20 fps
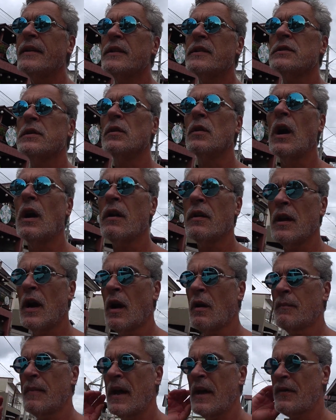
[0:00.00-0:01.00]
So
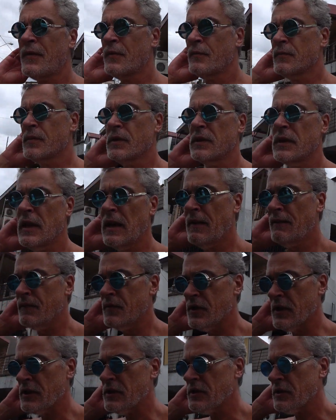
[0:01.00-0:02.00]
our bathroom's going to have
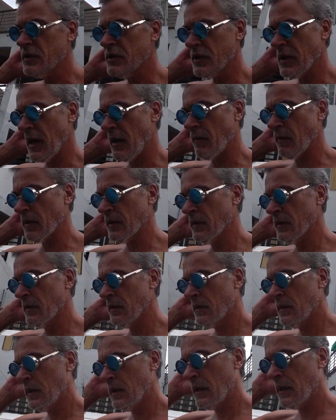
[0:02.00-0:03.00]
just the shower.
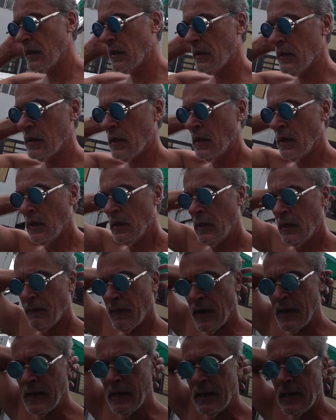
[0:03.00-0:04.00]
If
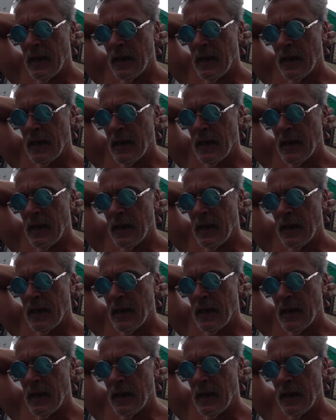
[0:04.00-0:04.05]
I need